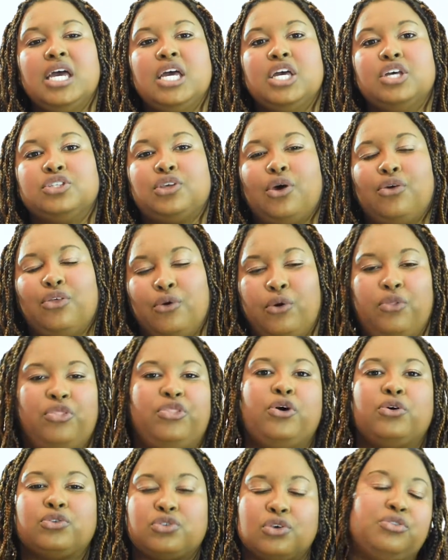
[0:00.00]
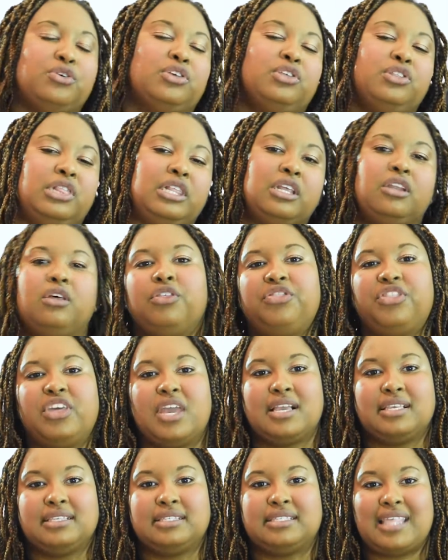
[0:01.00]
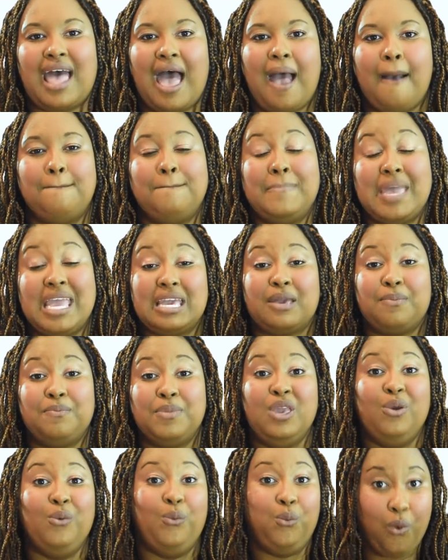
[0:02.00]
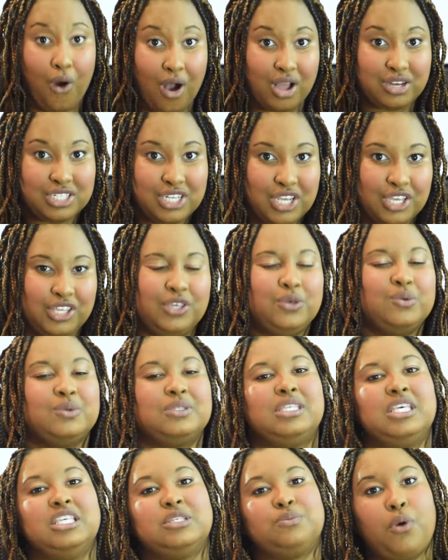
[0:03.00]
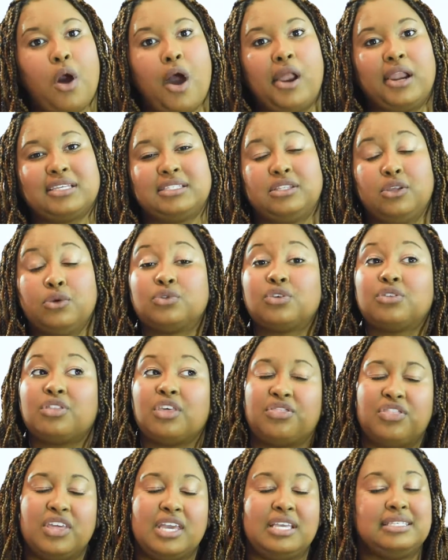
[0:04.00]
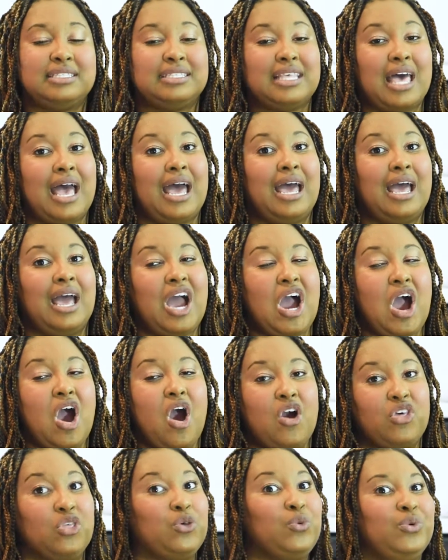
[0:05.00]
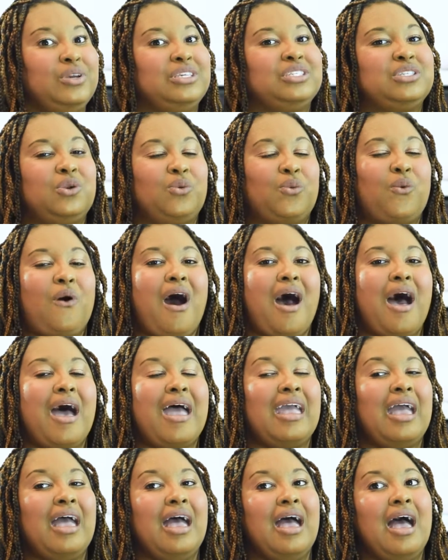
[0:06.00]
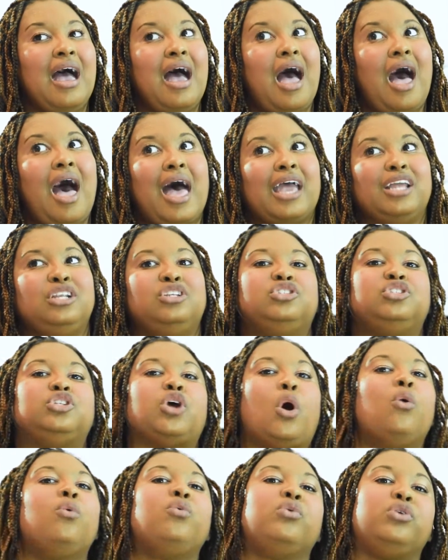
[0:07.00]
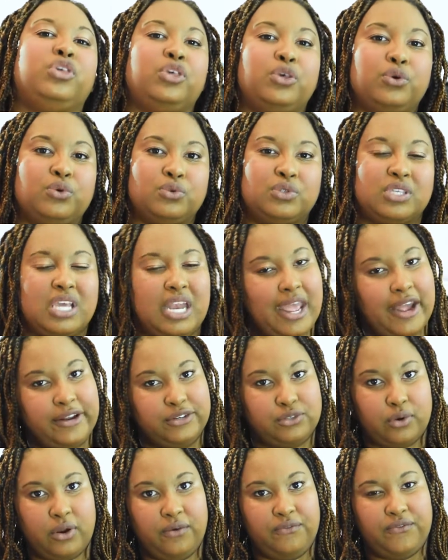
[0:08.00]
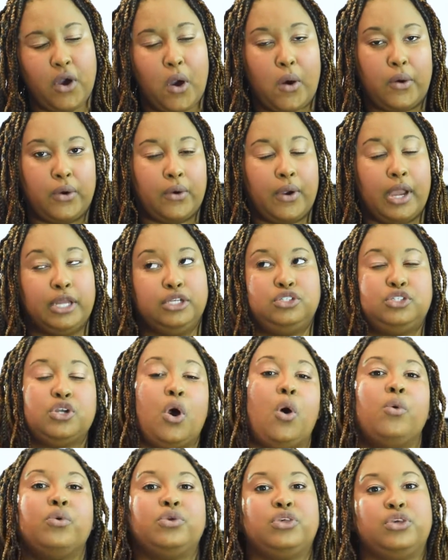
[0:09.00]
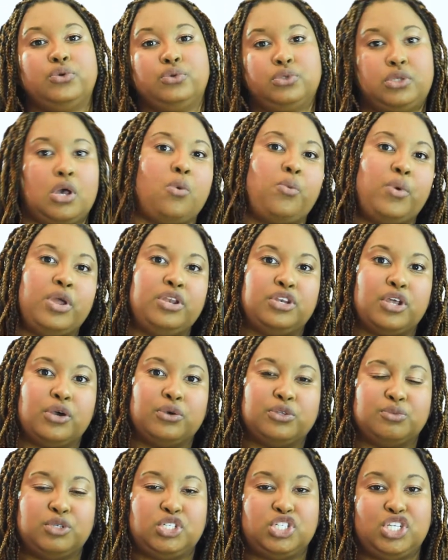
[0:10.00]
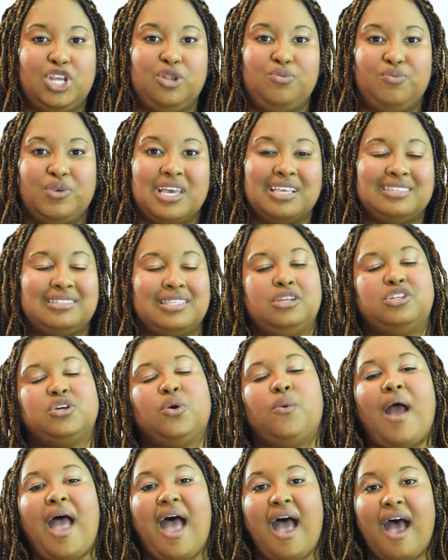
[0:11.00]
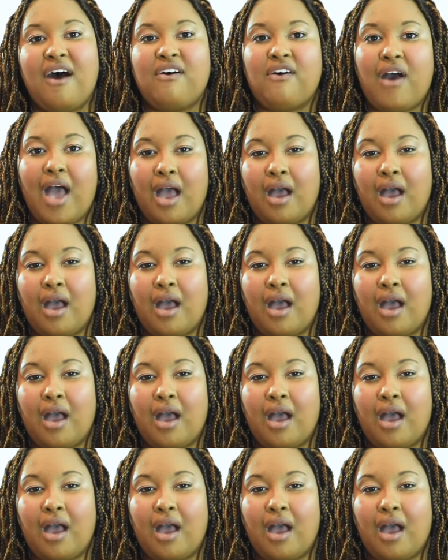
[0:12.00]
So those are the little things that make me want to use these products. Those are the things that are the reason why I don't use an Android phone or I don't use a Windows machine, because I don't have